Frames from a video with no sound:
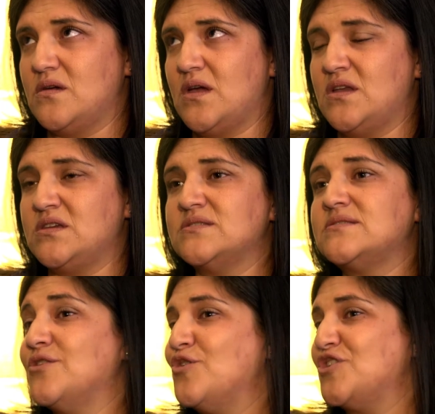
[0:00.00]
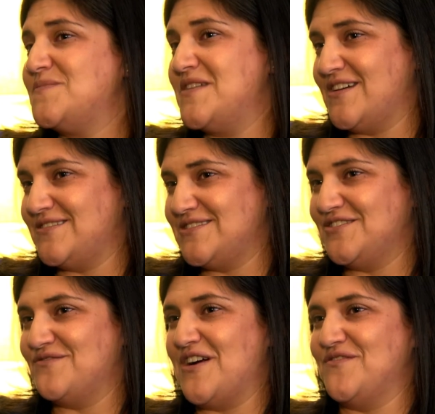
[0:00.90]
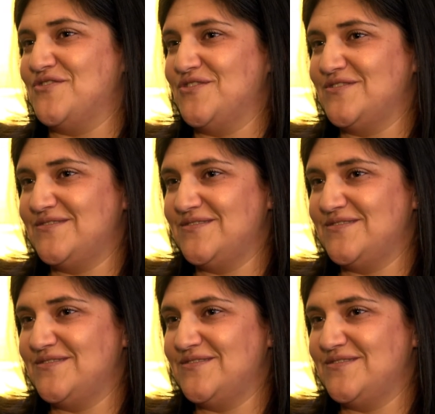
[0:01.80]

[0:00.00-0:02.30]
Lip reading: And he slowly began to unravel.